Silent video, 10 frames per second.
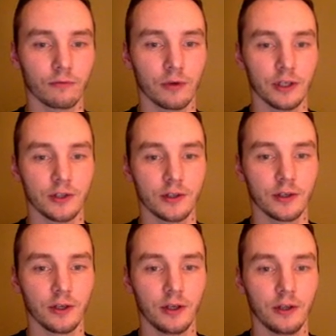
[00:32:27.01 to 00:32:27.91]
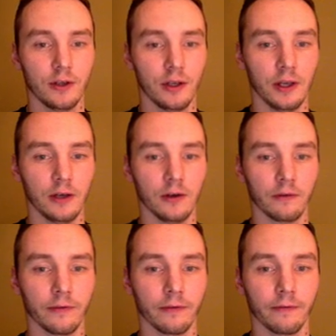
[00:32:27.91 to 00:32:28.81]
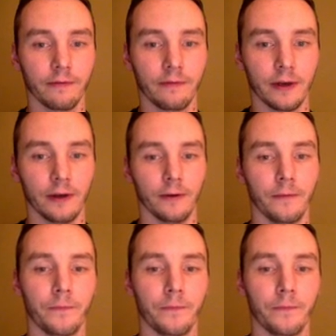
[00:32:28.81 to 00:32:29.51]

reached the end of the file.